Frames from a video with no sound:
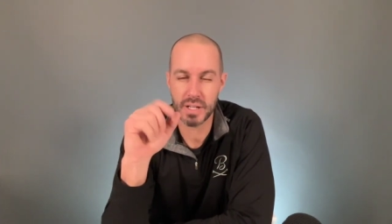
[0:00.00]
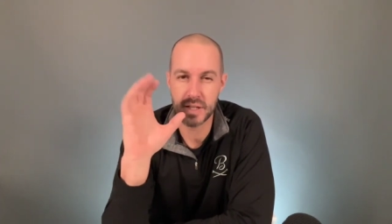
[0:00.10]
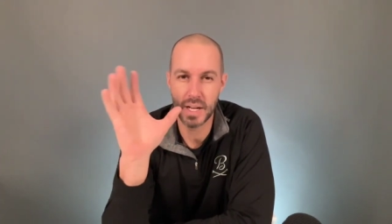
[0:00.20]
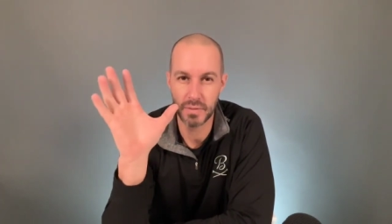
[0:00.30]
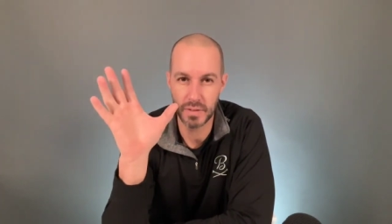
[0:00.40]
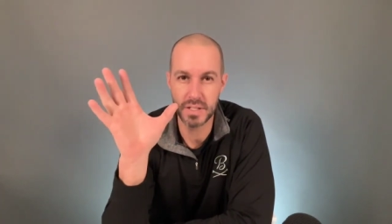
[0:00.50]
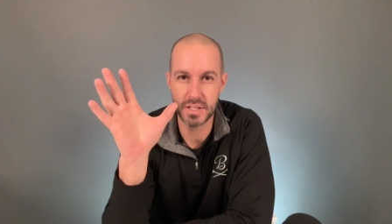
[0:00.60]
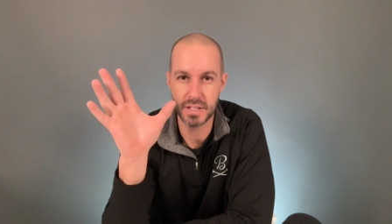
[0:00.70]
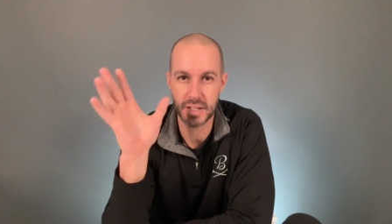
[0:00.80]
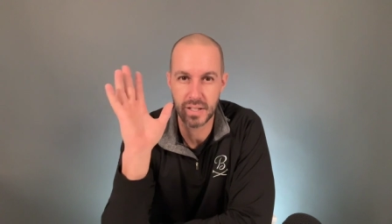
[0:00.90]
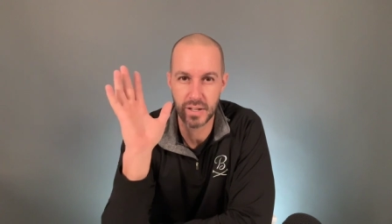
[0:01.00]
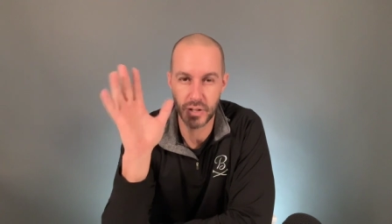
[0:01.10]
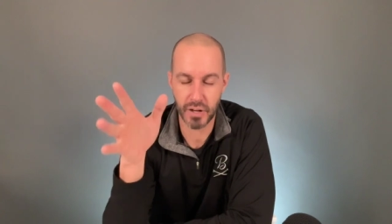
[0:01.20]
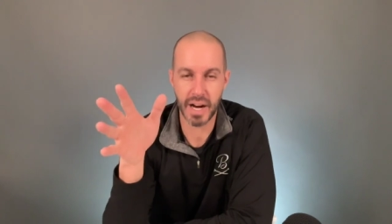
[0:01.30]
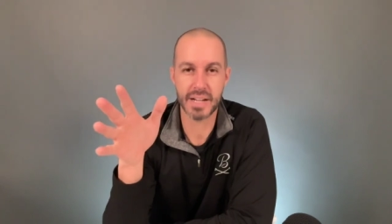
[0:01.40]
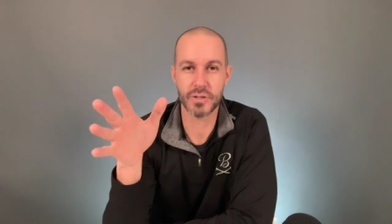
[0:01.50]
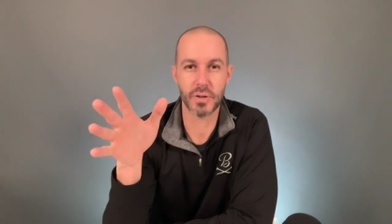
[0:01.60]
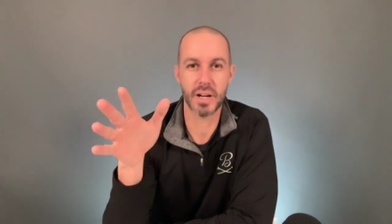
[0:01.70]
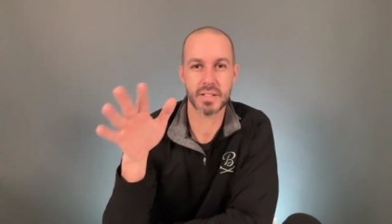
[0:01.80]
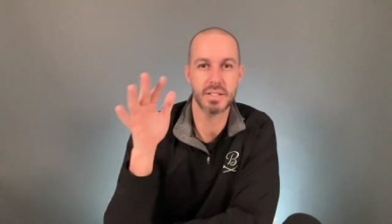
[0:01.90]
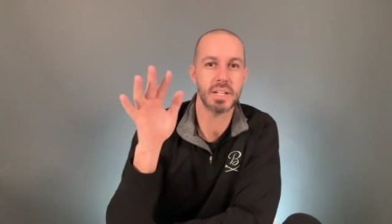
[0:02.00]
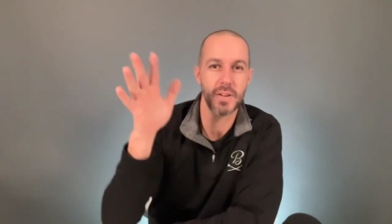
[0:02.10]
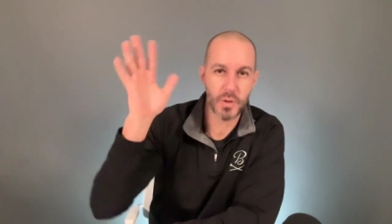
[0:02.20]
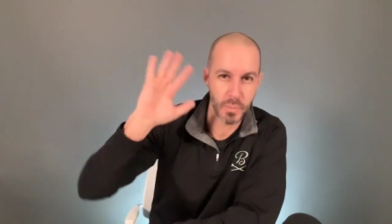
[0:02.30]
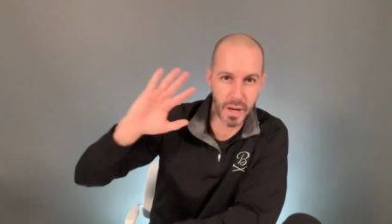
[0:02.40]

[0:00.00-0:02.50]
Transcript: instead of listening here, your eyes do not deceive you.